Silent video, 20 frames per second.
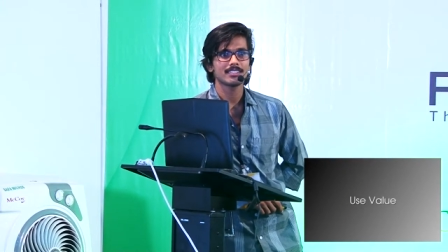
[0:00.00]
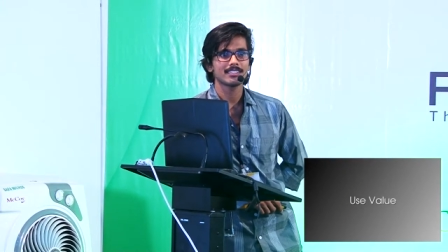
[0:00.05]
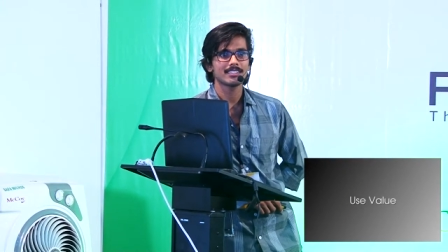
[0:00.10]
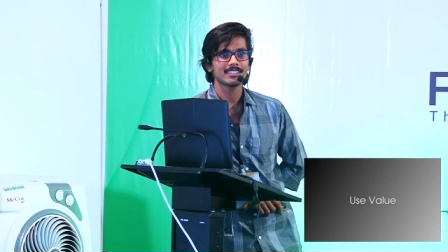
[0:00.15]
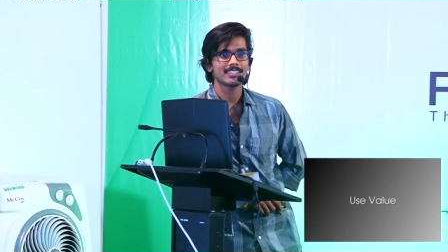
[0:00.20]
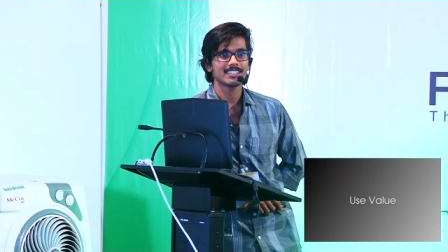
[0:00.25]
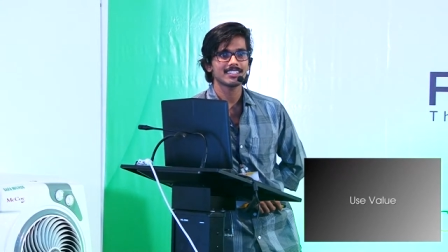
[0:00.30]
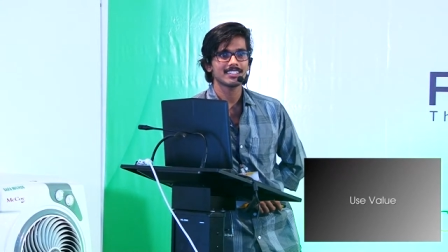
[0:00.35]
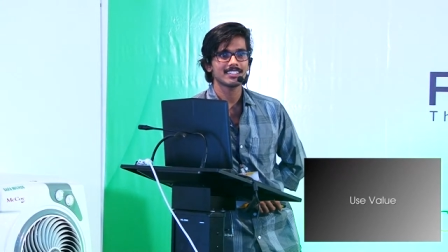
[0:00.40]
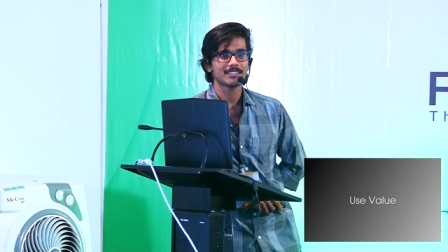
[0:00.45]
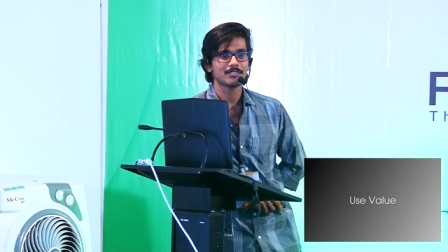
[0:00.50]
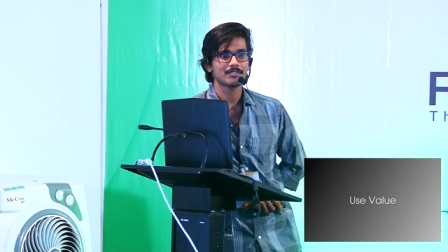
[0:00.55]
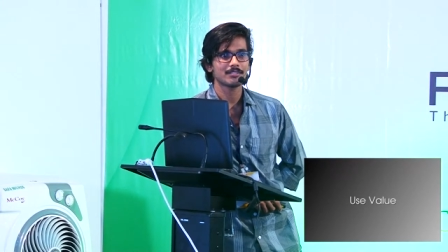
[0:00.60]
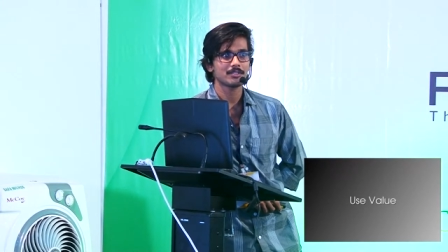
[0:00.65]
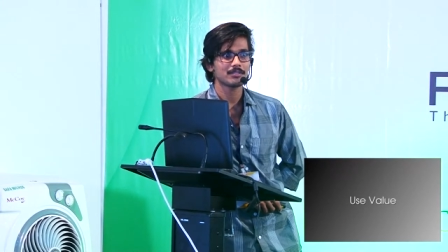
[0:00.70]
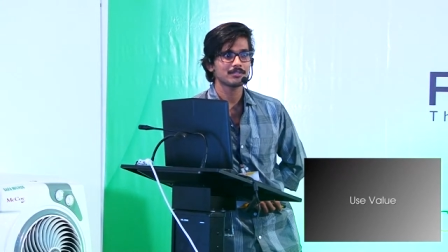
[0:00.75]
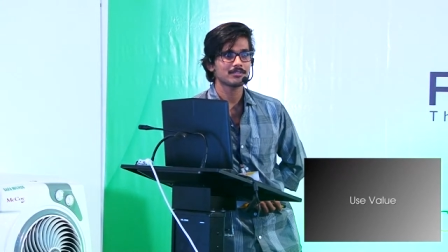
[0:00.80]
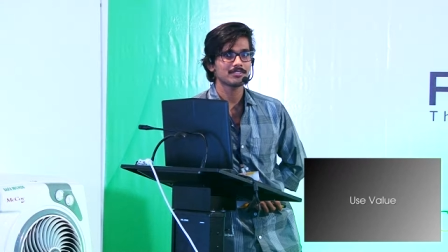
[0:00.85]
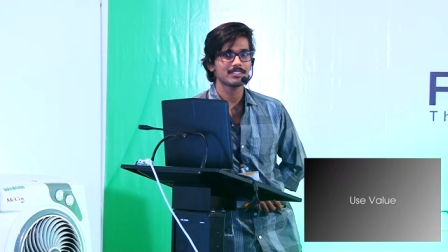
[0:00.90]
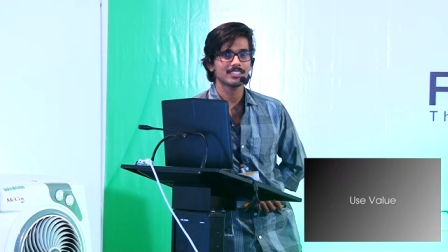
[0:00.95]

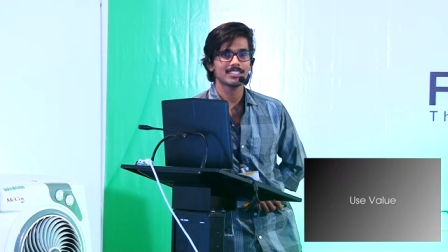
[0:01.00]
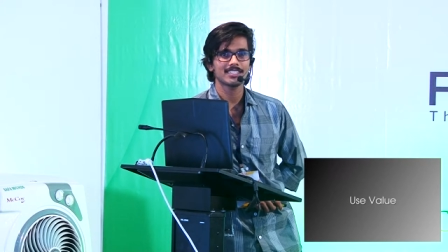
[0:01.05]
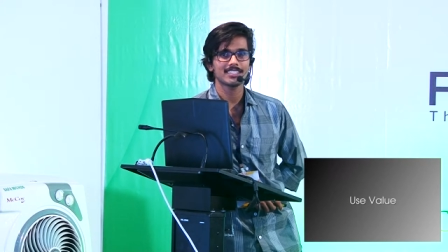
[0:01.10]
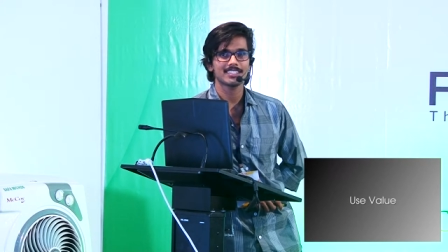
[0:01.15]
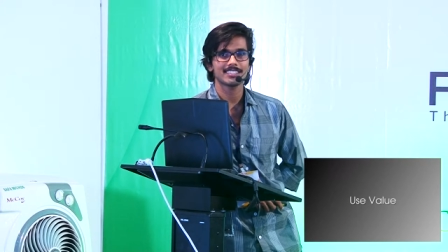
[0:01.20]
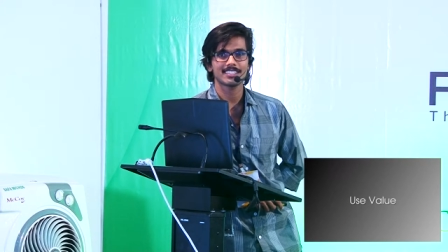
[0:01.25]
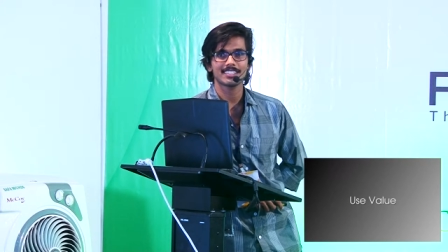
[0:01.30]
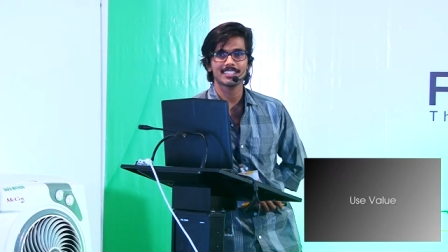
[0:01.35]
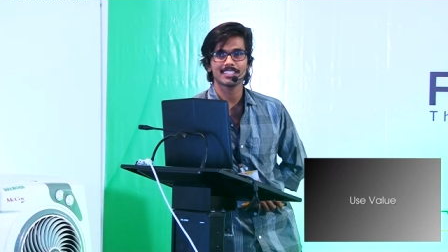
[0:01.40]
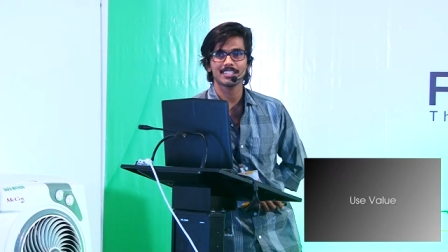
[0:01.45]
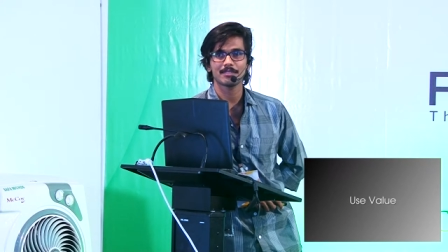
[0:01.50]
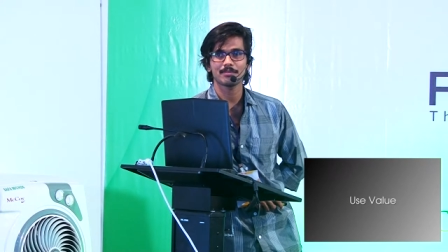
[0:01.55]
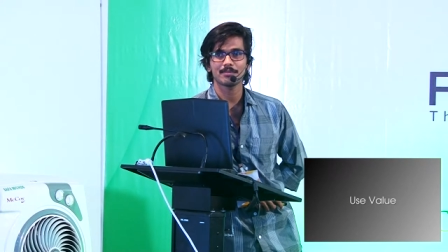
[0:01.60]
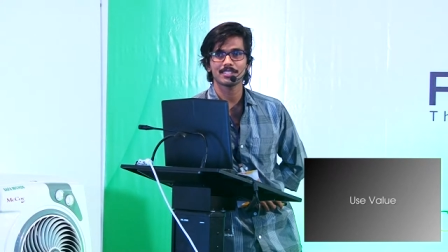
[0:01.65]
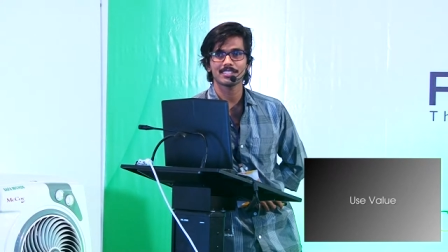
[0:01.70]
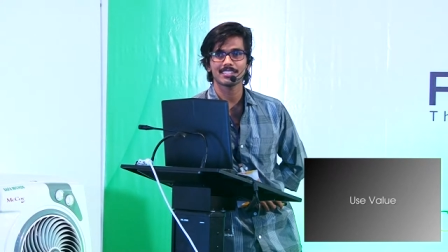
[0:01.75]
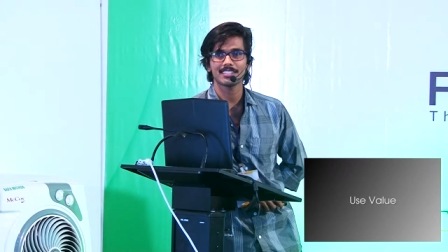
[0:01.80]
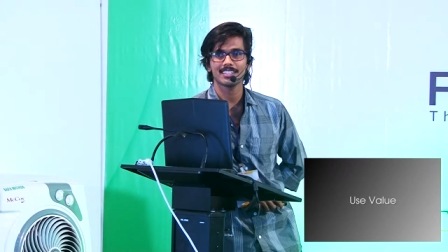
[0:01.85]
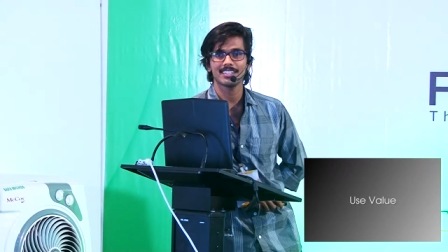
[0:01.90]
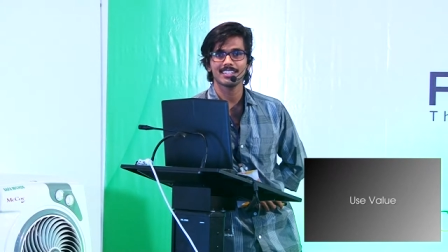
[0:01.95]
uh, of uh, 30
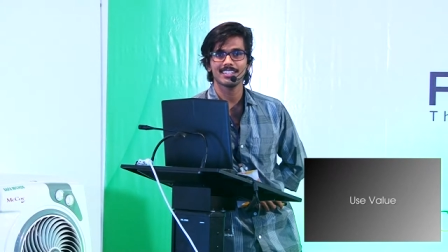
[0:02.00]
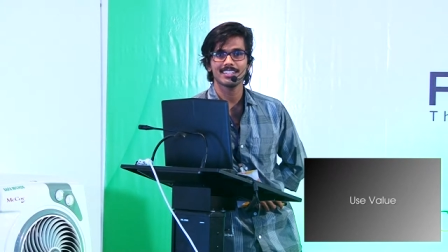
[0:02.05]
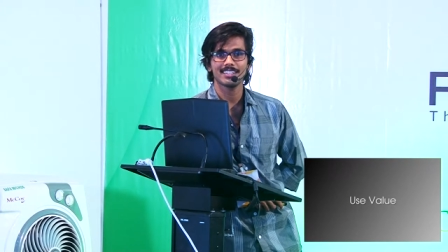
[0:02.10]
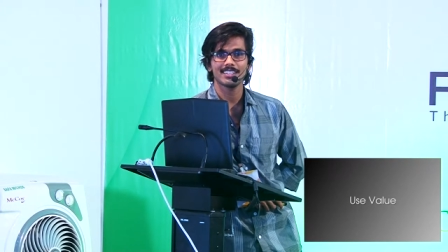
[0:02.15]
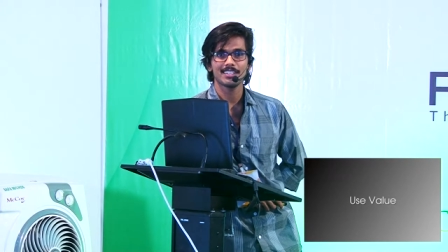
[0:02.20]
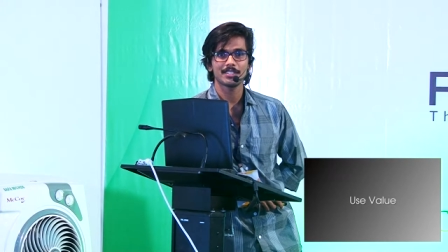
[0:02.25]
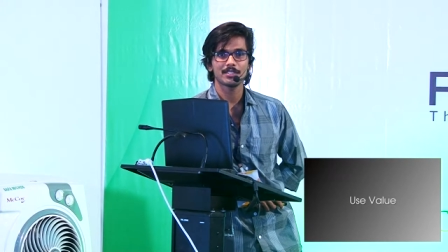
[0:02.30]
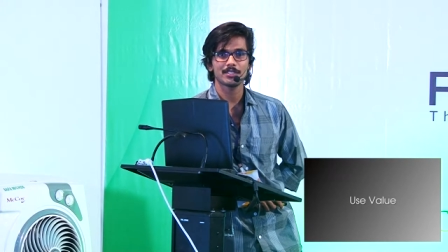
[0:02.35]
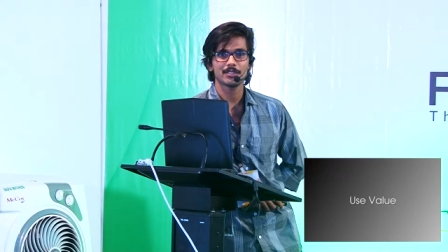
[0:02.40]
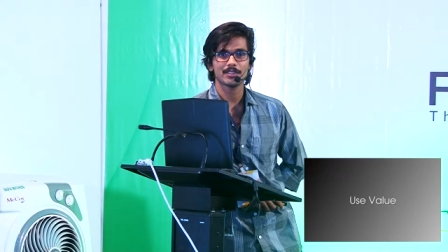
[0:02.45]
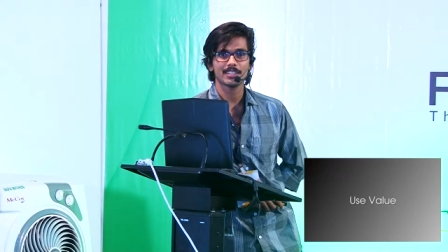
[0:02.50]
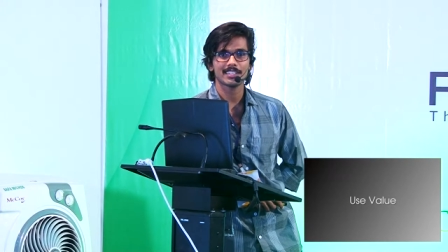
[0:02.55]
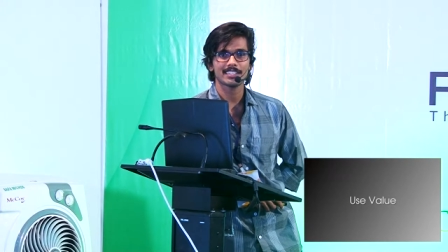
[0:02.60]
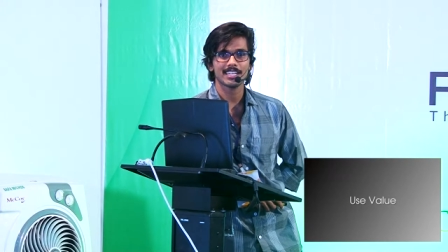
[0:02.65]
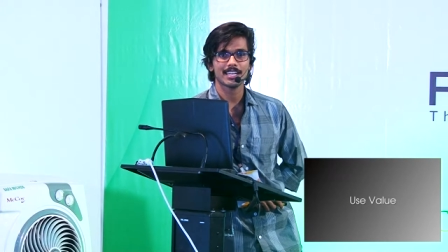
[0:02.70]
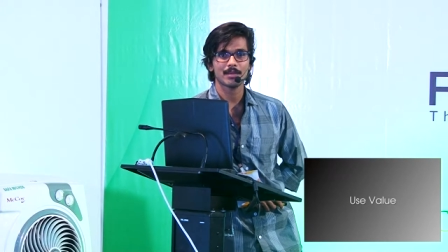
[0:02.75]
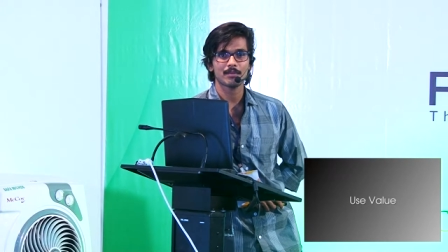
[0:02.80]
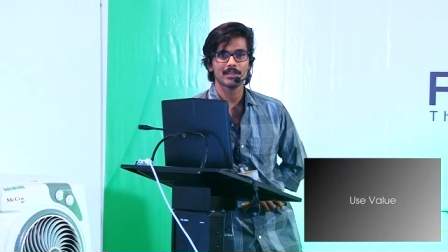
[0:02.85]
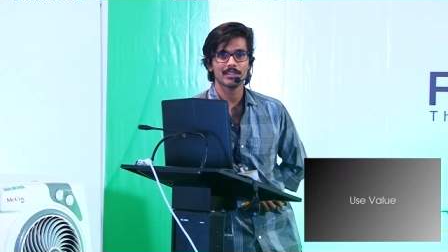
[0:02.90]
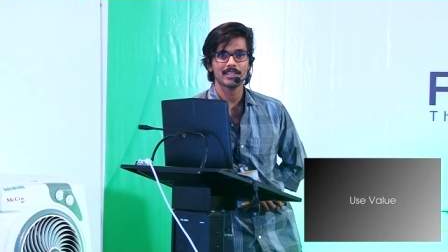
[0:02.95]
pixel, dual
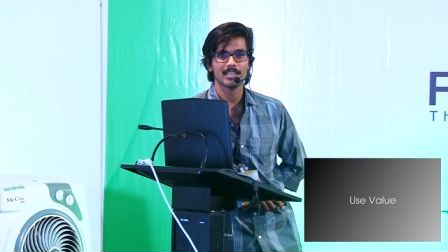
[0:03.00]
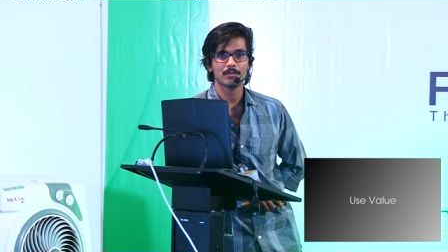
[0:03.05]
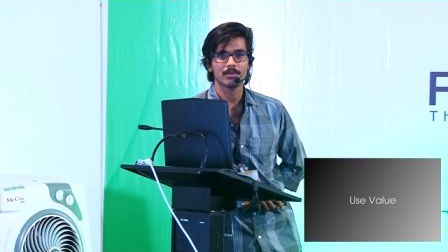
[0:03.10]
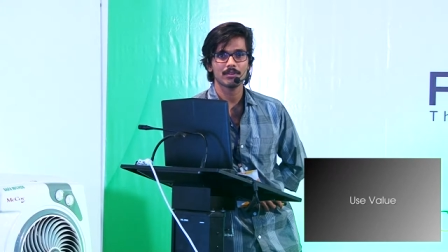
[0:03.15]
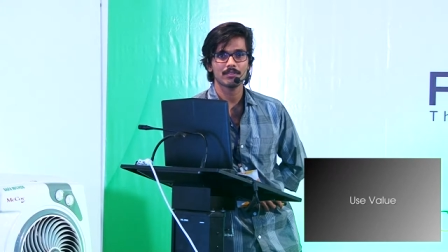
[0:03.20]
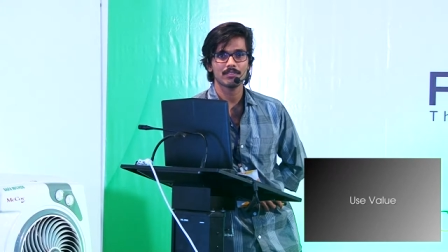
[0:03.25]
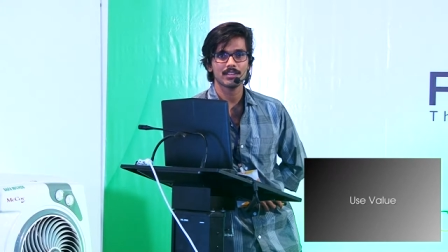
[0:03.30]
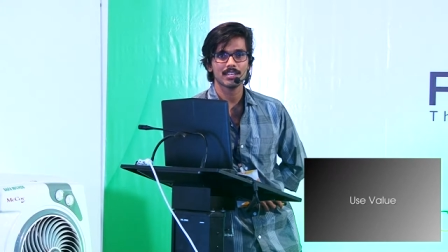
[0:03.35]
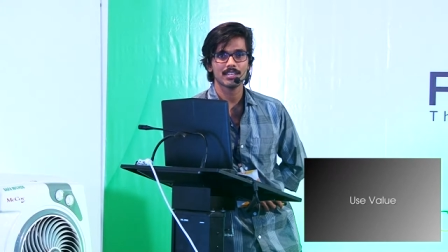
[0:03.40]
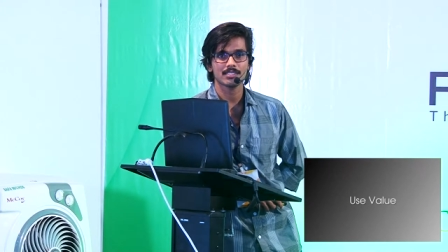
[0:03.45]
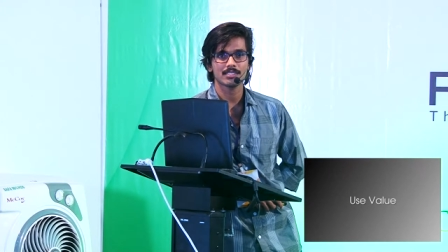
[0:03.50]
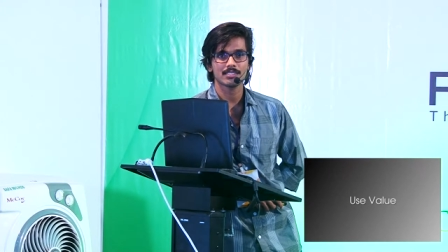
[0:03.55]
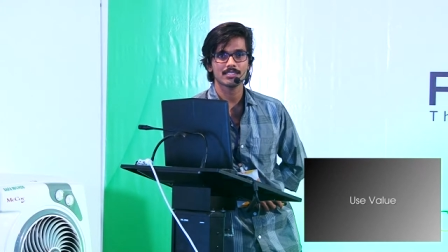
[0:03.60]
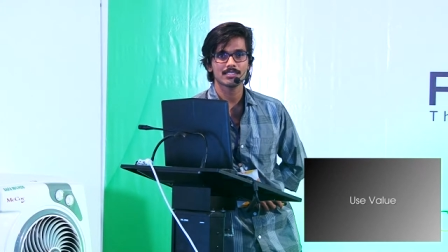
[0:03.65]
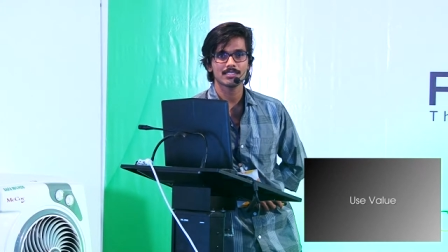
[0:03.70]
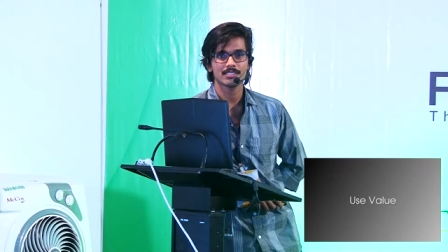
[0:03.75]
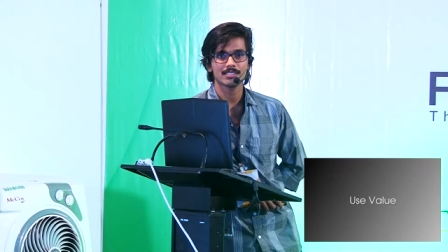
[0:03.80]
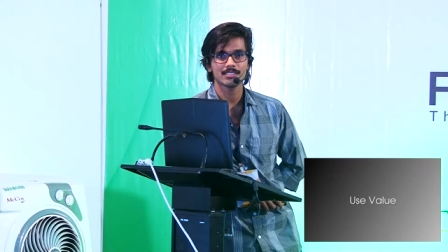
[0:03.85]
camera, double flash.